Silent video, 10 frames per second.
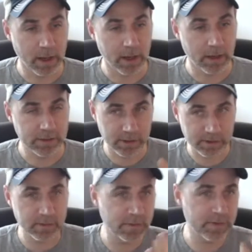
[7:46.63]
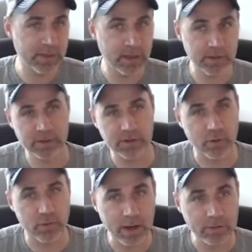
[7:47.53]
systems of intelligence
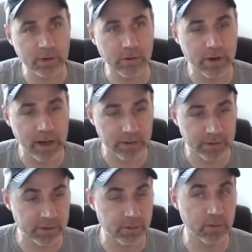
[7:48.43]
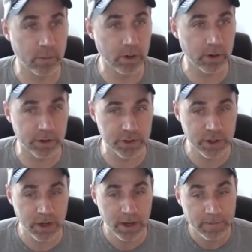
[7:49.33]
around the creators to emerge.